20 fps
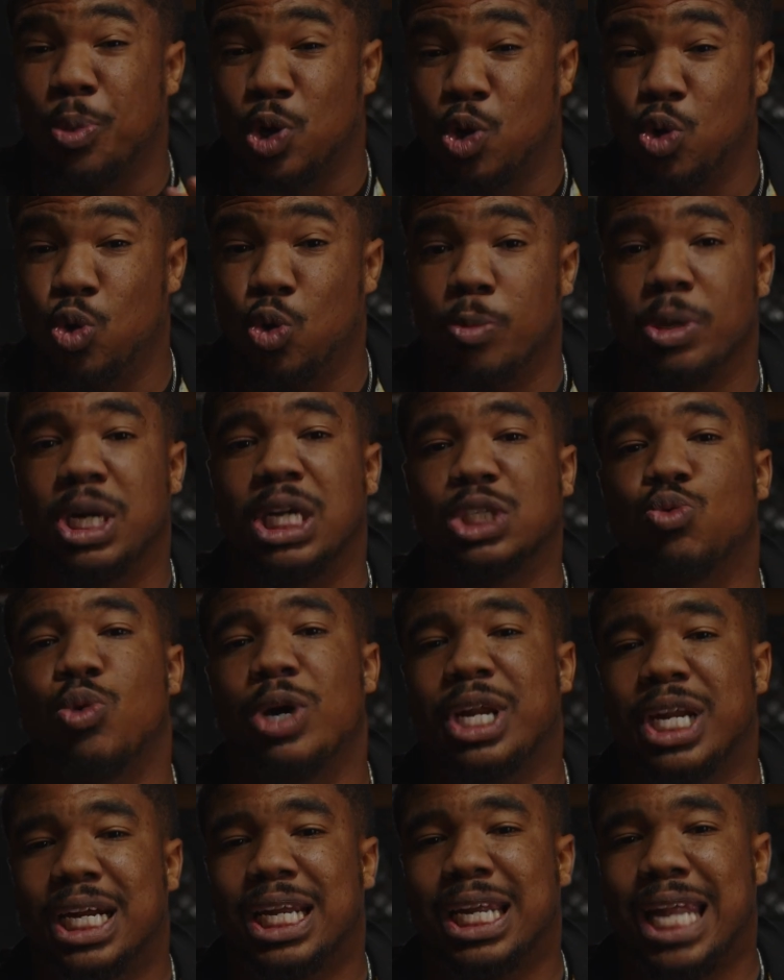cool because what
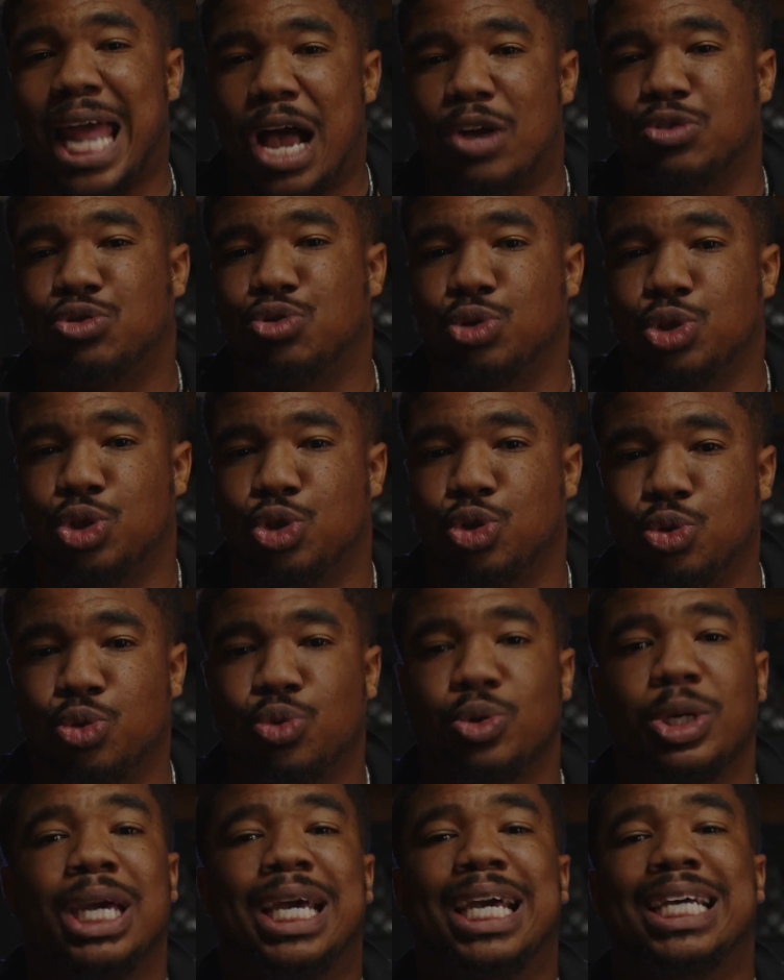it allows you to do
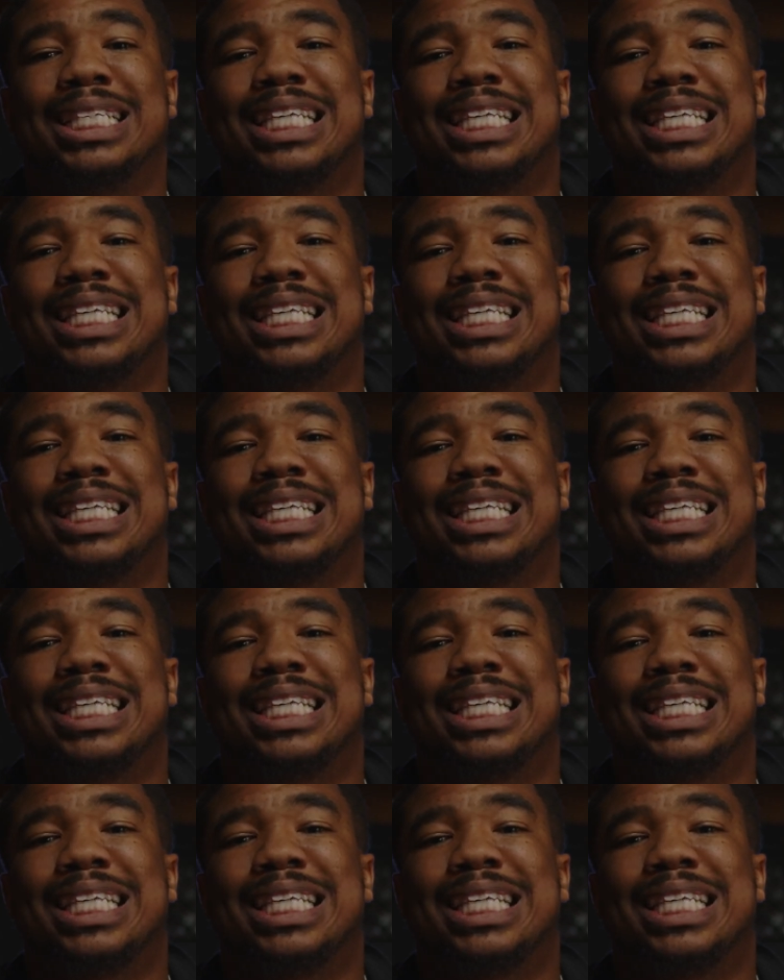is